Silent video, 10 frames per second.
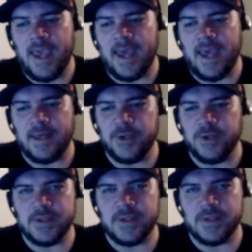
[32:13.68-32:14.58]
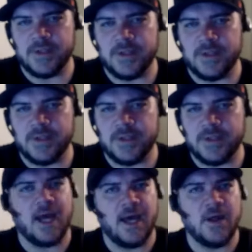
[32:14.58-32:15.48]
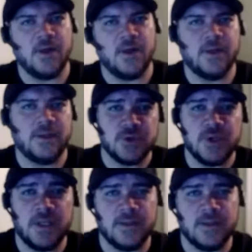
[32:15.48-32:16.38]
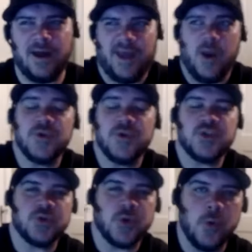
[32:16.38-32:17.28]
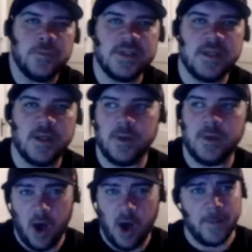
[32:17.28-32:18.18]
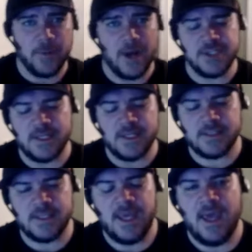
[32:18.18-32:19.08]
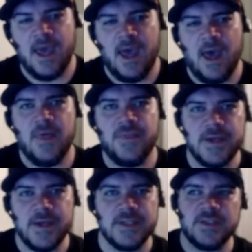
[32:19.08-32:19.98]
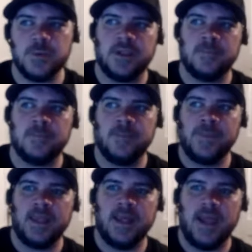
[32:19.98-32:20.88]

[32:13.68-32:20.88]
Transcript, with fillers: and I, you can definitely see that style and there's and, uh, and almost tropes in a way in all my projects. This one